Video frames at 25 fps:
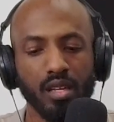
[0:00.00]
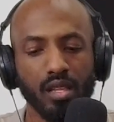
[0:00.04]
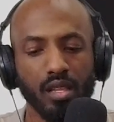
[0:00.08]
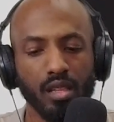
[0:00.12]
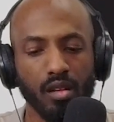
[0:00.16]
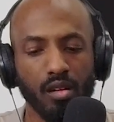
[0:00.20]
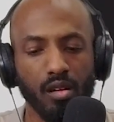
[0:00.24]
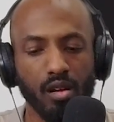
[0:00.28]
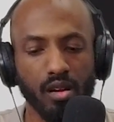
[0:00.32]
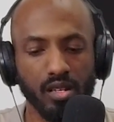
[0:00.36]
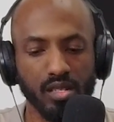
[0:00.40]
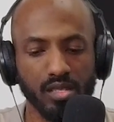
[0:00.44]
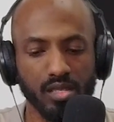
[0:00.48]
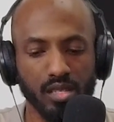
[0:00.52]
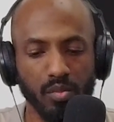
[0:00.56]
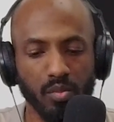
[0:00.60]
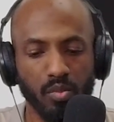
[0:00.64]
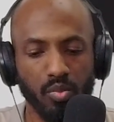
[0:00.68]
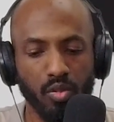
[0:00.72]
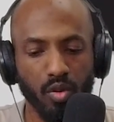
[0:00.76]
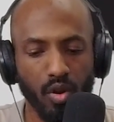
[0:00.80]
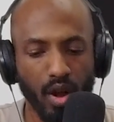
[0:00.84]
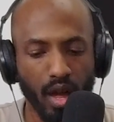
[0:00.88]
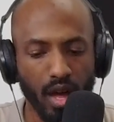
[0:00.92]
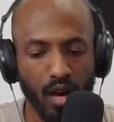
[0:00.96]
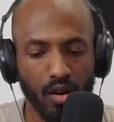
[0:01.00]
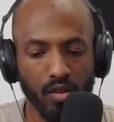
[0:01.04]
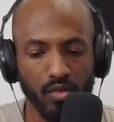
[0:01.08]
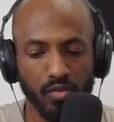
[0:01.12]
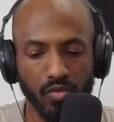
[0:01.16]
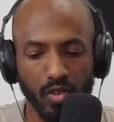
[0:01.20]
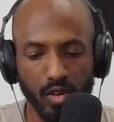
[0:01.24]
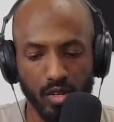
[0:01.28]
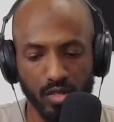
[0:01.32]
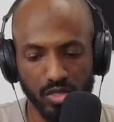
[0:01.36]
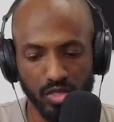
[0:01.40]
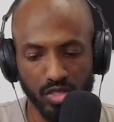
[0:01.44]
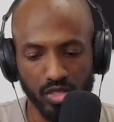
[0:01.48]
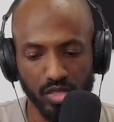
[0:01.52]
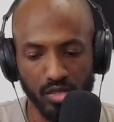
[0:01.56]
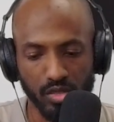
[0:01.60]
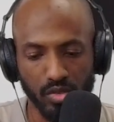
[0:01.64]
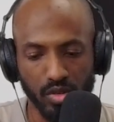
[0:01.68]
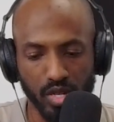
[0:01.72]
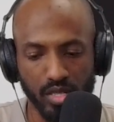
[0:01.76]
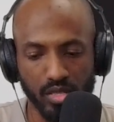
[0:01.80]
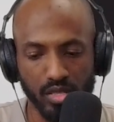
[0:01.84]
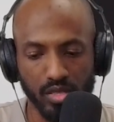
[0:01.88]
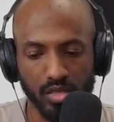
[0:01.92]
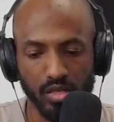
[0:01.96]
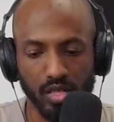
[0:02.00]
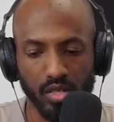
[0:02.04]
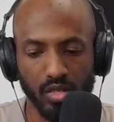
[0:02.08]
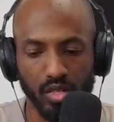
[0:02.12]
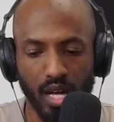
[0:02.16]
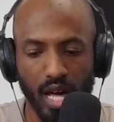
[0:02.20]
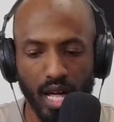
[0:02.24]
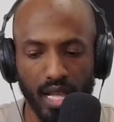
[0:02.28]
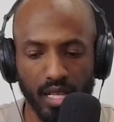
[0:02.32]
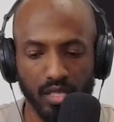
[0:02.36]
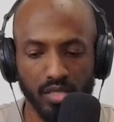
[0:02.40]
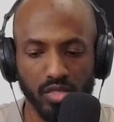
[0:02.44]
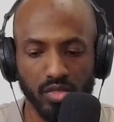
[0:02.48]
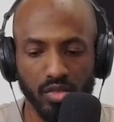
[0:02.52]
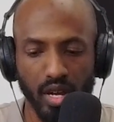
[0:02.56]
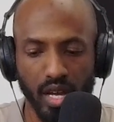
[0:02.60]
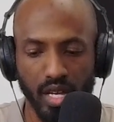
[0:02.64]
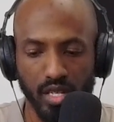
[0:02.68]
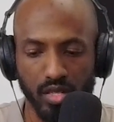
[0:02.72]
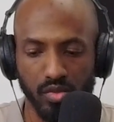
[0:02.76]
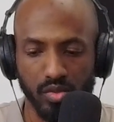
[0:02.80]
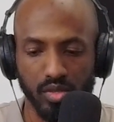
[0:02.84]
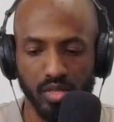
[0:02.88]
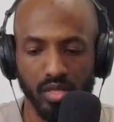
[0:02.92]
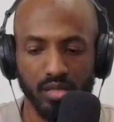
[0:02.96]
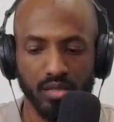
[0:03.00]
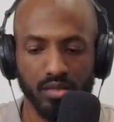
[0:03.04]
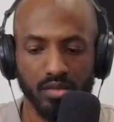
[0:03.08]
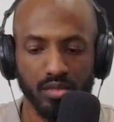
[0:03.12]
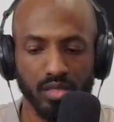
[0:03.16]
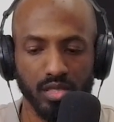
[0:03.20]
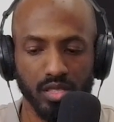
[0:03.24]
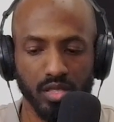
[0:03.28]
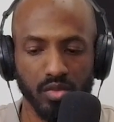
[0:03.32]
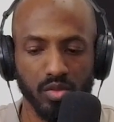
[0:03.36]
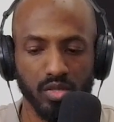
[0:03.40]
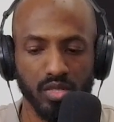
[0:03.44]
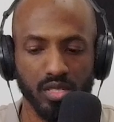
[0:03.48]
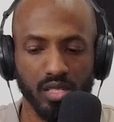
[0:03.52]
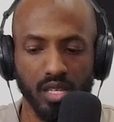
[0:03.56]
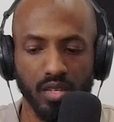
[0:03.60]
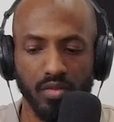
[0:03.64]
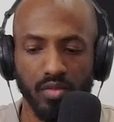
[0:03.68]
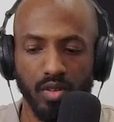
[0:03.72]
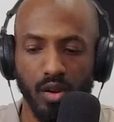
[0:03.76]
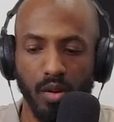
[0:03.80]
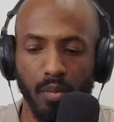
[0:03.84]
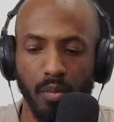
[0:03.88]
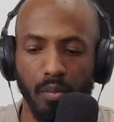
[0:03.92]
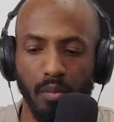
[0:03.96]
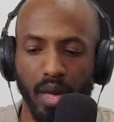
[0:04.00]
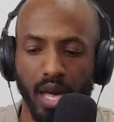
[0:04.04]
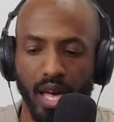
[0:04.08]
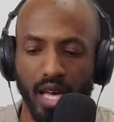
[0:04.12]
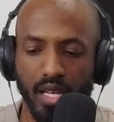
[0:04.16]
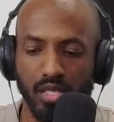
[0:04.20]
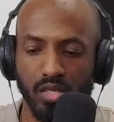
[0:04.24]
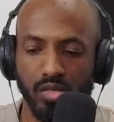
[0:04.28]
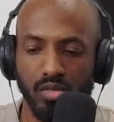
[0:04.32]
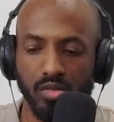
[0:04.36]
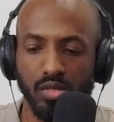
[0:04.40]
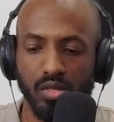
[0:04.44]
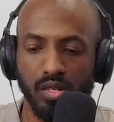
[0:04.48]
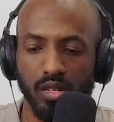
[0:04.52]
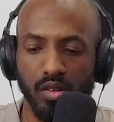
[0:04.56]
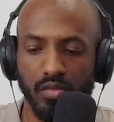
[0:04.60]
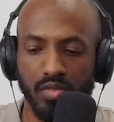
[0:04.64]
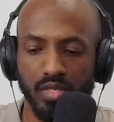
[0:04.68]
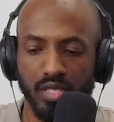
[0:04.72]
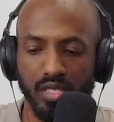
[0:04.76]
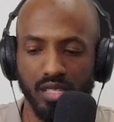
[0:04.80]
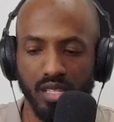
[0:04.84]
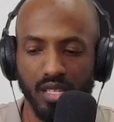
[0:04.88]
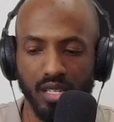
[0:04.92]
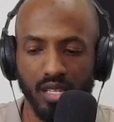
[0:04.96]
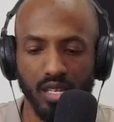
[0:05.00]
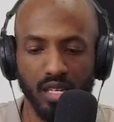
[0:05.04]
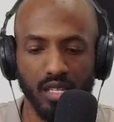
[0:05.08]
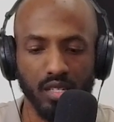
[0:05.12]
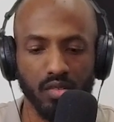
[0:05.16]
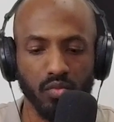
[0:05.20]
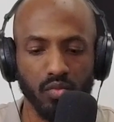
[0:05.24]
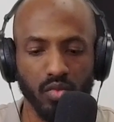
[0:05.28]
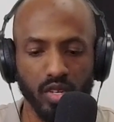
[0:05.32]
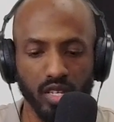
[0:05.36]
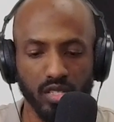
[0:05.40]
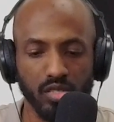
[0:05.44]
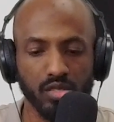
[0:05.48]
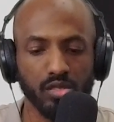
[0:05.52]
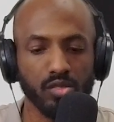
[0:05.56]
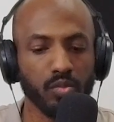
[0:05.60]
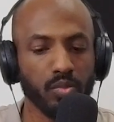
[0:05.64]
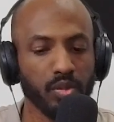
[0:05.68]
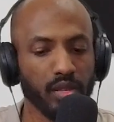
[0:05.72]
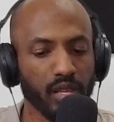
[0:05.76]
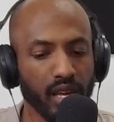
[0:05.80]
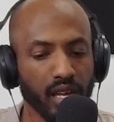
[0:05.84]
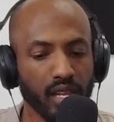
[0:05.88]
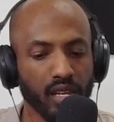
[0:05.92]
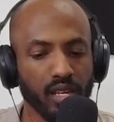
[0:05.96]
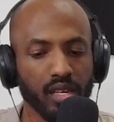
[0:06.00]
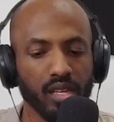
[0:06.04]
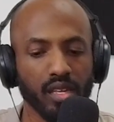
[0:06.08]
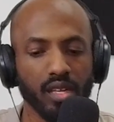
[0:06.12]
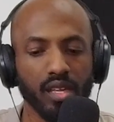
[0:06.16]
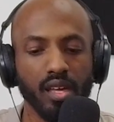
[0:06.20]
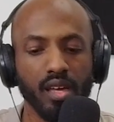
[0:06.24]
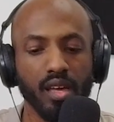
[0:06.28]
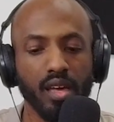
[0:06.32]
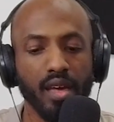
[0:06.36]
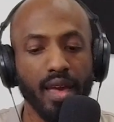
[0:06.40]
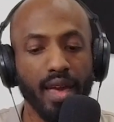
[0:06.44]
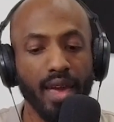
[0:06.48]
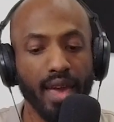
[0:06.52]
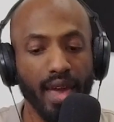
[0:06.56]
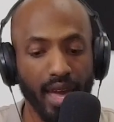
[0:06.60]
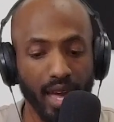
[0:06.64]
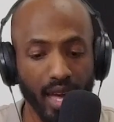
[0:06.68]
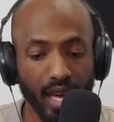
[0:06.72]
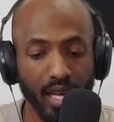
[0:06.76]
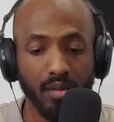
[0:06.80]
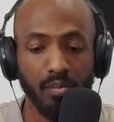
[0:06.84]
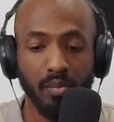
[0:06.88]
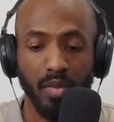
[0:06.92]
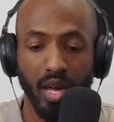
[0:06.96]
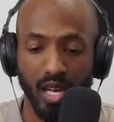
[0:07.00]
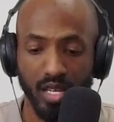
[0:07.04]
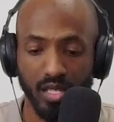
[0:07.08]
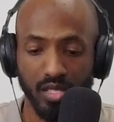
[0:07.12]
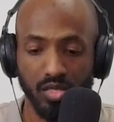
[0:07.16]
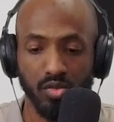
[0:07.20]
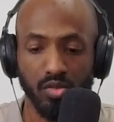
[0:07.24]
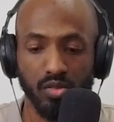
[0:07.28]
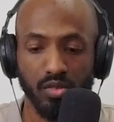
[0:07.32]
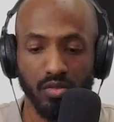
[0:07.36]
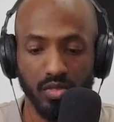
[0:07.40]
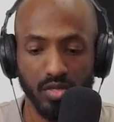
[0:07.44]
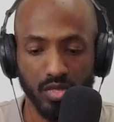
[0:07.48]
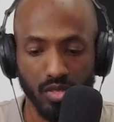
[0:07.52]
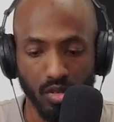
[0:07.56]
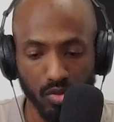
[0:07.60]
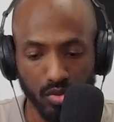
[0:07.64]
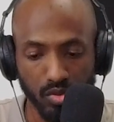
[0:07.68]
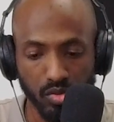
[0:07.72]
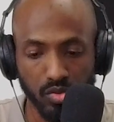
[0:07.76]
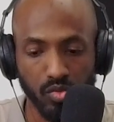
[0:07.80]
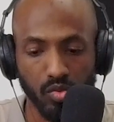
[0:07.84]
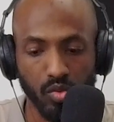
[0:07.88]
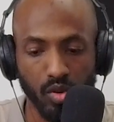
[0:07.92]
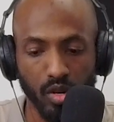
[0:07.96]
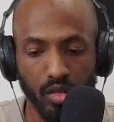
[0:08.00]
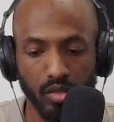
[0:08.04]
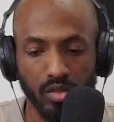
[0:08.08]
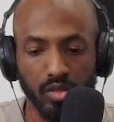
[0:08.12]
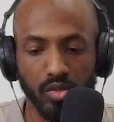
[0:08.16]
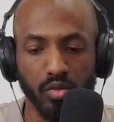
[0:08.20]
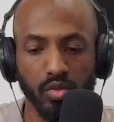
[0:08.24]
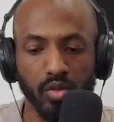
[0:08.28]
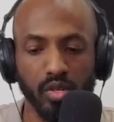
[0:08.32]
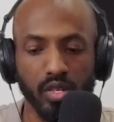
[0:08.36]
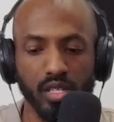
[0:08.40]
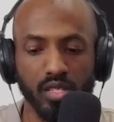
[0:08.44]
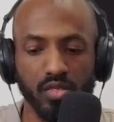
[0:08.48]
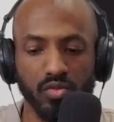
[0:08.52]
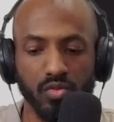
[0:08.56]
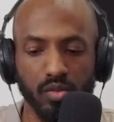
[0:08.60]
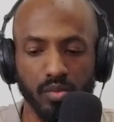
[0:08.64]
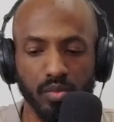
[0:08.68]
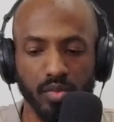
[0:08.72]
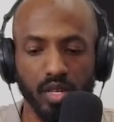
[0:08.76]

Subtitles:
Lauren is a proud first-generation college graduate. She received her Master of City and Regional Planning and Master of Social Work degrees from